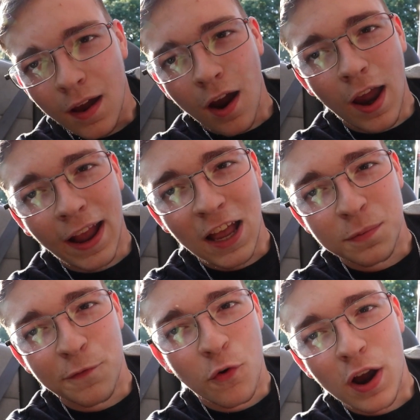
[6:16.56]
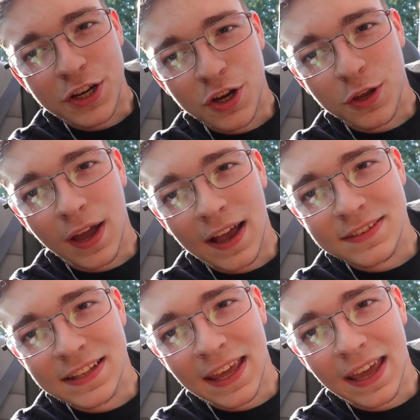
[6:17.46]
All right, guys, before I show you
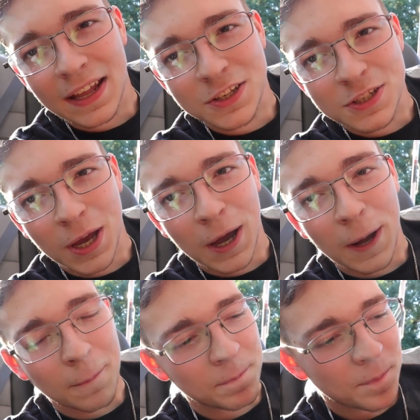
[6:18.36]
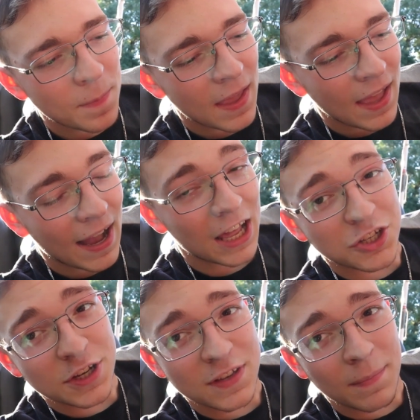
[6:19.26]
guys the gauge, I got to
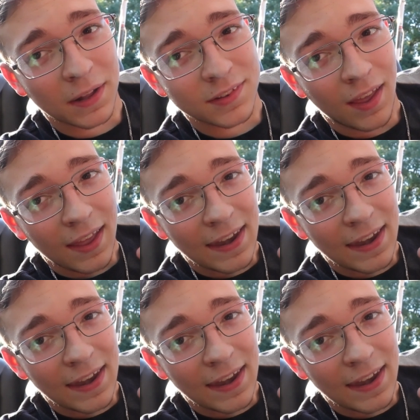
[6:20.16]
show you something else.